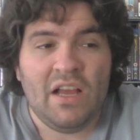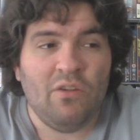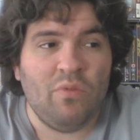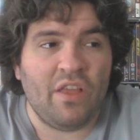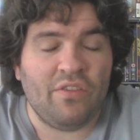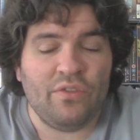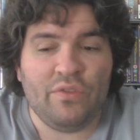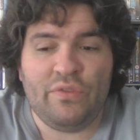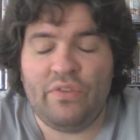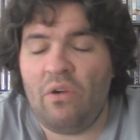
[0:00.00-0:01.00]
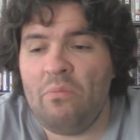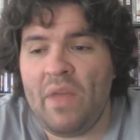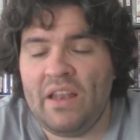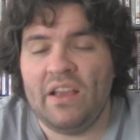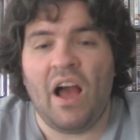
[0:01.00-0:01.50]
with so
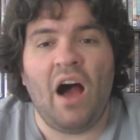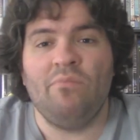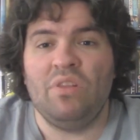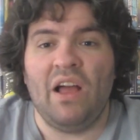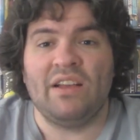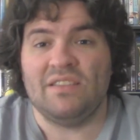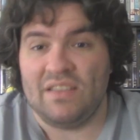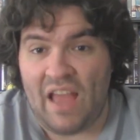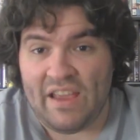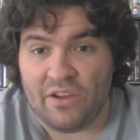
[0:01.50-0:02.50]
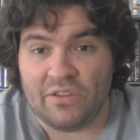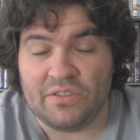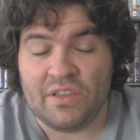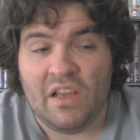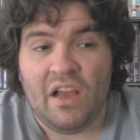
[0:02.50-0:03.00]
many complex
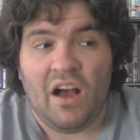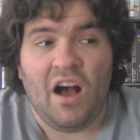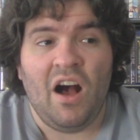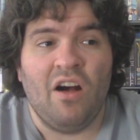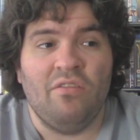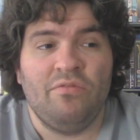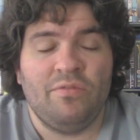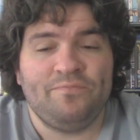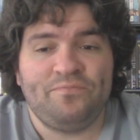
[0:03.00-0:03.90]
layers of